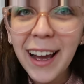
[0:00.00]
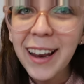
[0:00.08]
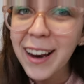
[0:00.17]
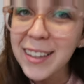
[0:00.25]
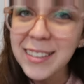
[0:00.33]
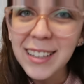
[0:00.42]

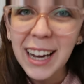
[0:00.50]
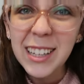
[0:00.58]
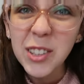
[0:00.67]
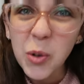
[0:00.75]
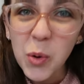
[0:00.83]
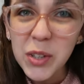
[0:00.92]
And I
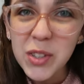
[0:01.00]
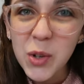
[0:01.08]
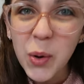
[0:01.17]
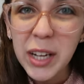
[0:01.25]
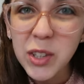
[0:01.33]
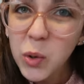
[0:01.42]
don't want to.
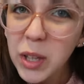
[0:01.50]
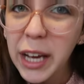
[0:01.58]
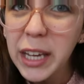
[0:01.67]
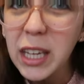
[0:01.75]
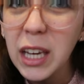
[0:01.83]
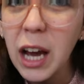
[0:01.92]
I don't
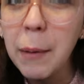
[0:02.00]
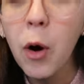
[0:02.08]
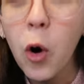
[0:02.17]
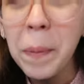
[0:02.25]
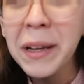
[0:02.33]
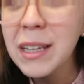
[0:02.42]
like it. I'm
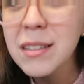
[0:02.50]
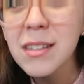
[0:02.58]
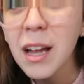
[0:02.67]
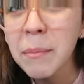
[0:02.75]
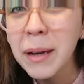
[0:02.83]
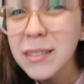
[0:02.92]
hoping it's
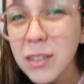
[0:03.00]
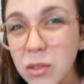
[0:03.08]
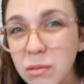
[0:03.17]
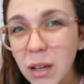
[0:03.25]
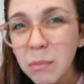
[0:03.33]
not mandatory.